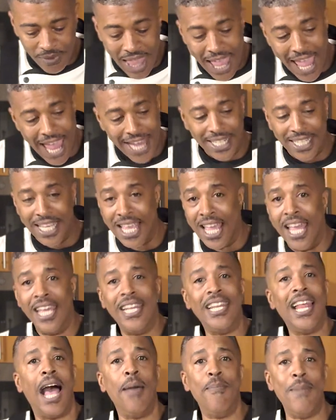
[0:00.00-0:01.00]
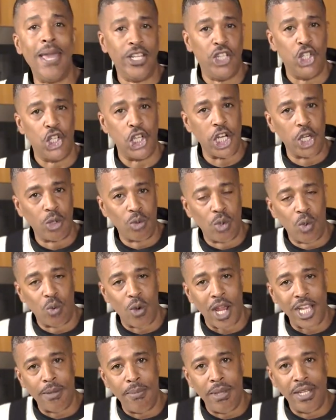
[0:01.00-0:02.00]
And again, I make general
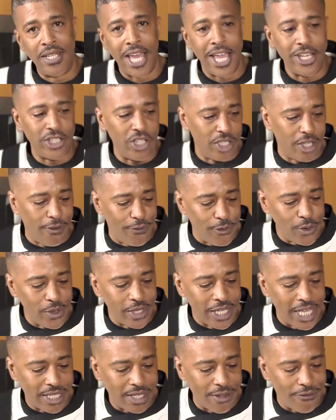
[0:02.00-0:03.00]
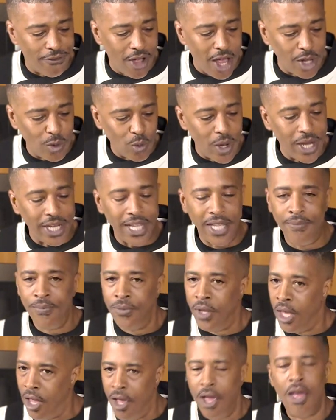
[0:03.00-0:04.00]
recommendations. If you can get the Von Winning,
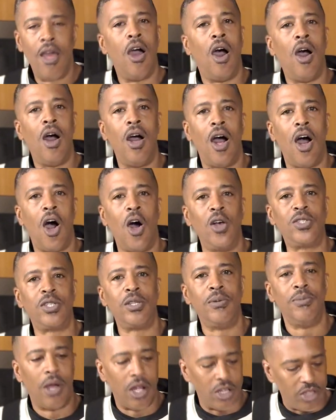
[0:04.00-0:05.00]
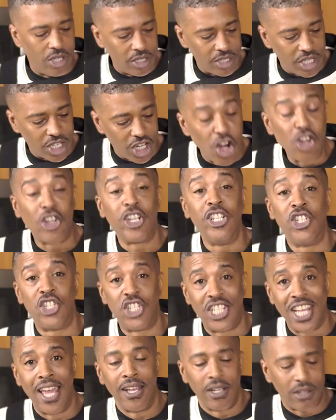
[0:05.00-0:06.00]
awesome, the
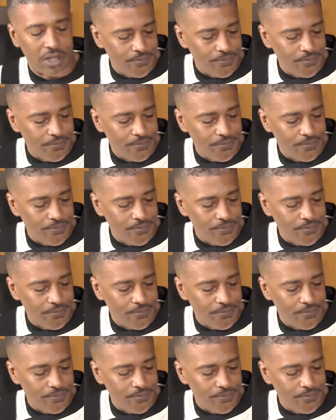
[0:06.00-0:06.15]
Kirchenstück